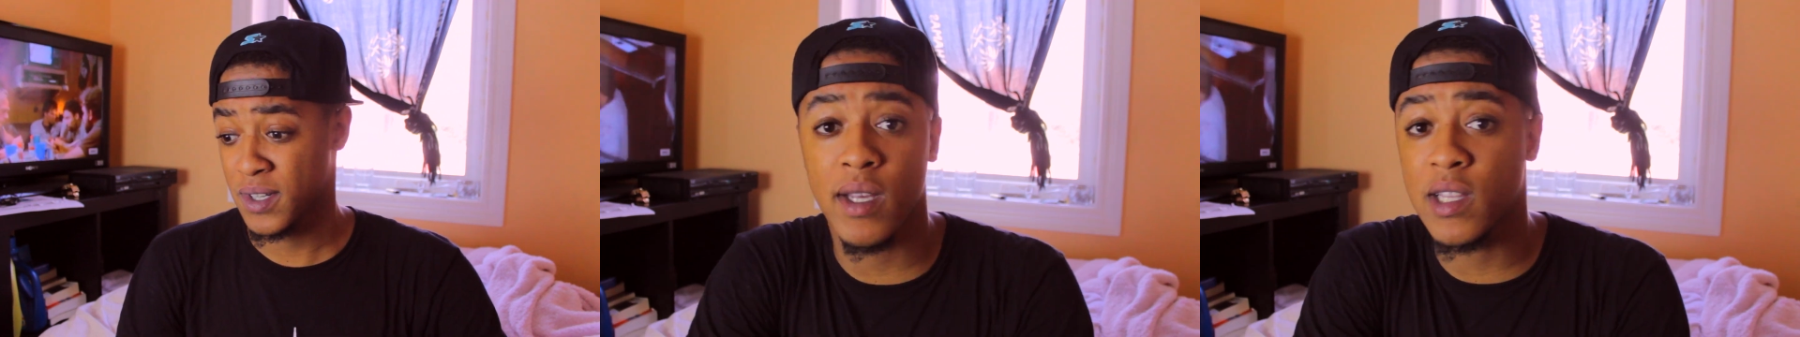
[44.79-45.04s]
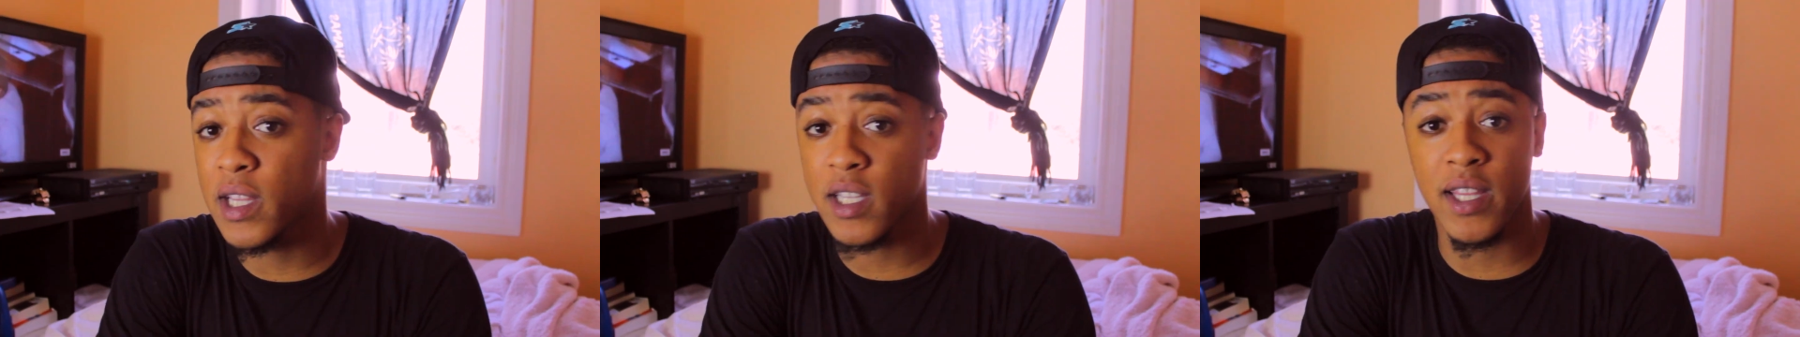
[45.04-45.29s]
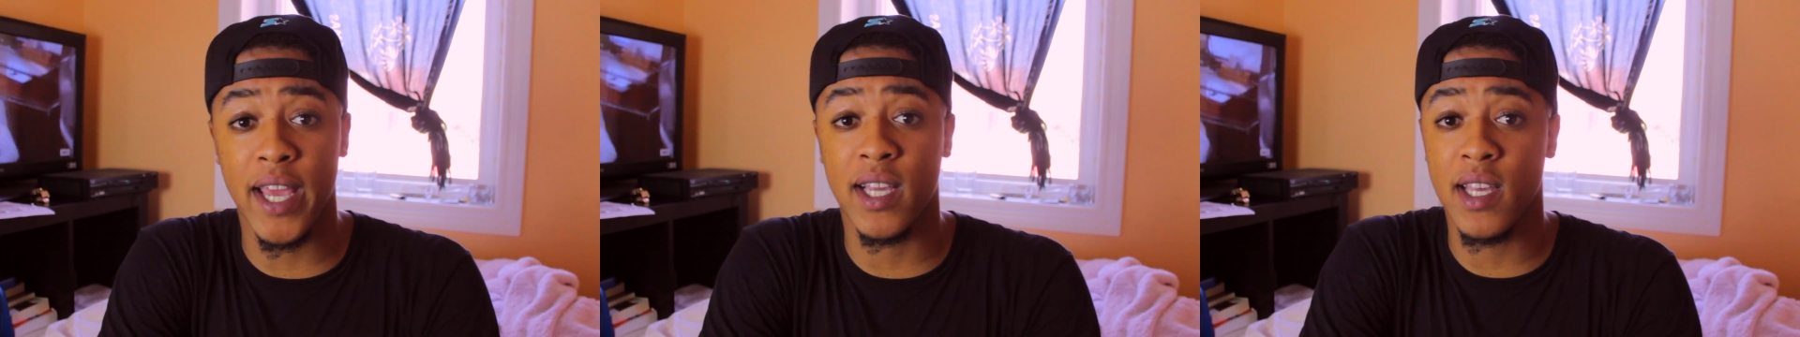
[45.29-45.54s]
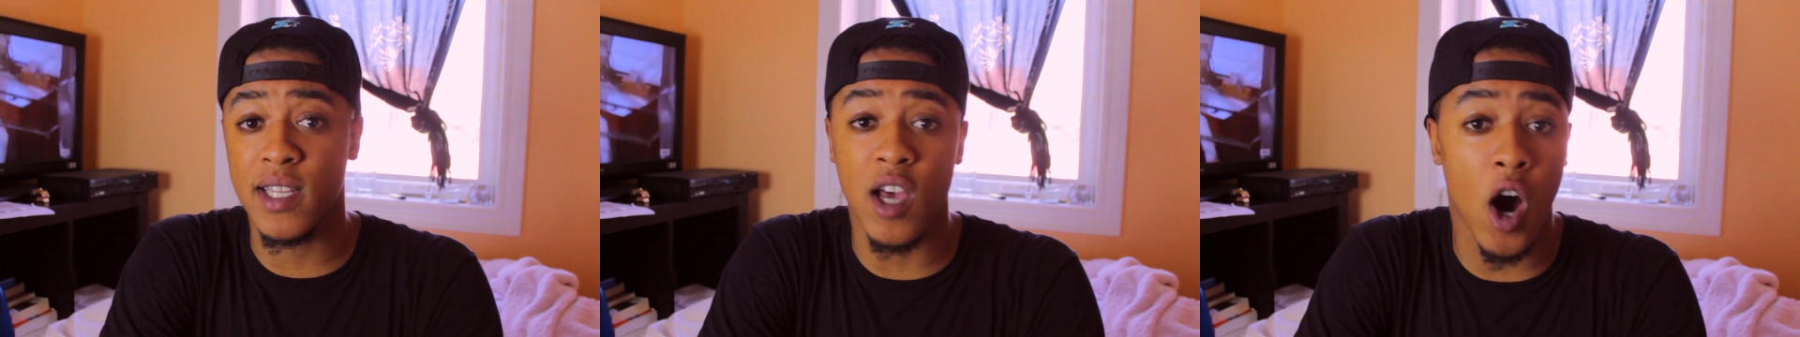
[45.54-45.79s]
It, like
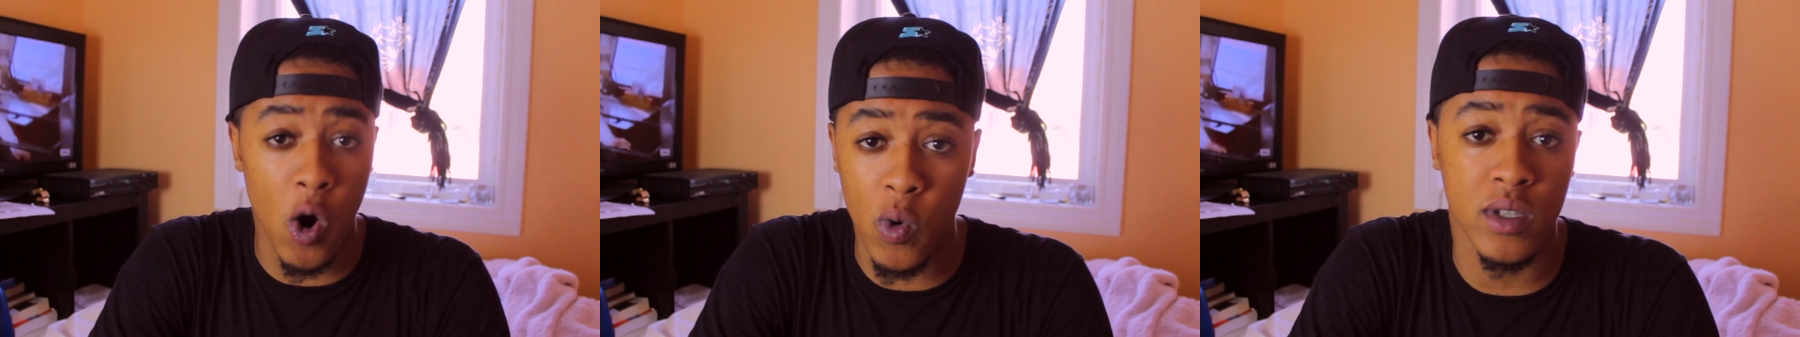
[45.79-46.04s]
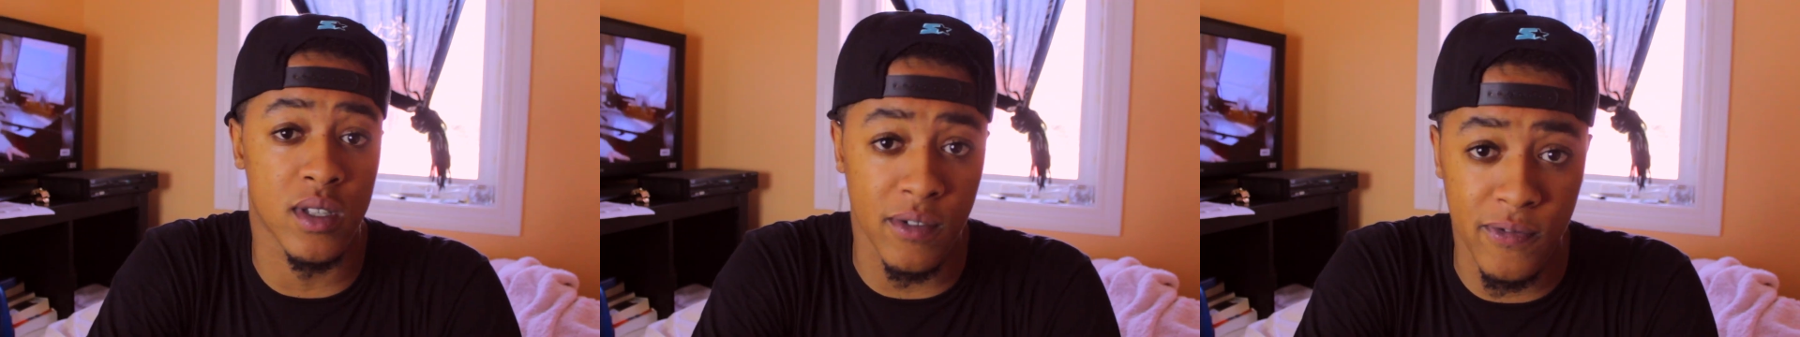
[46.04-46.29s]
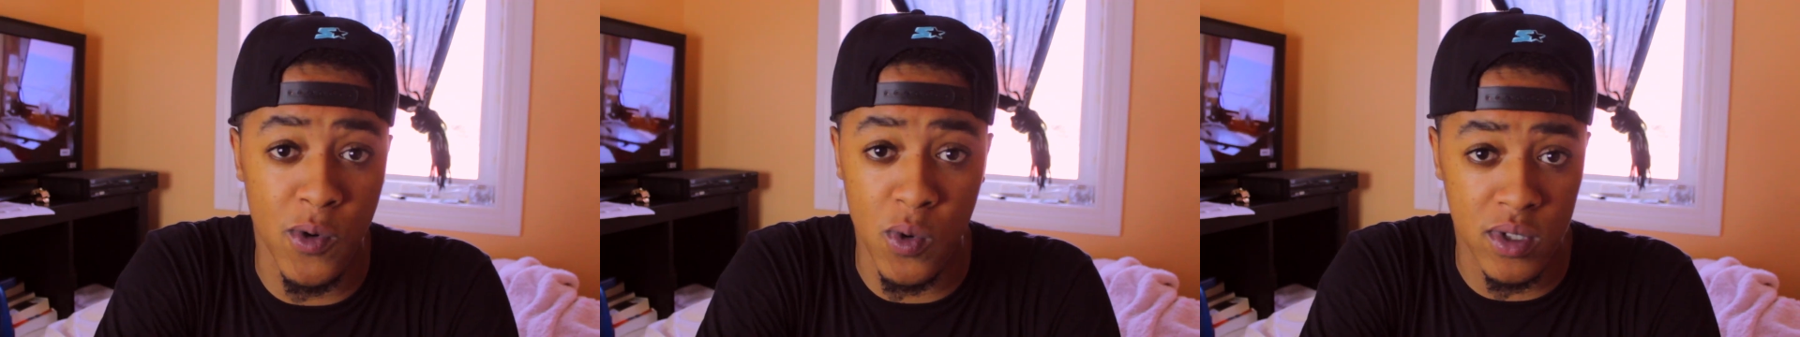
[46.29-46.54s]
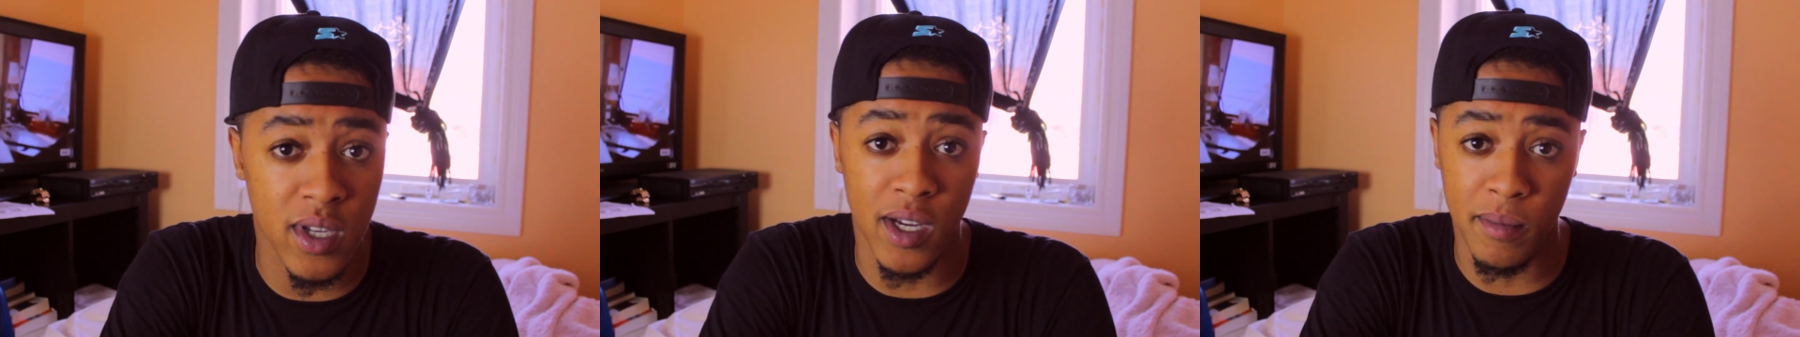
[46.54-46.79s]
it's always a
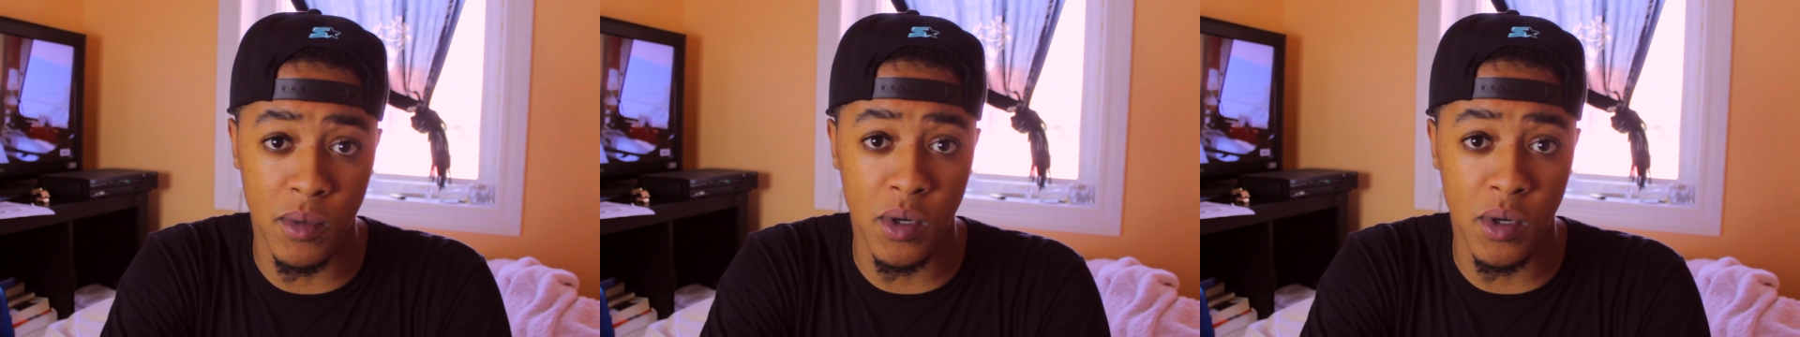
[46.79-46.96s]
food thing,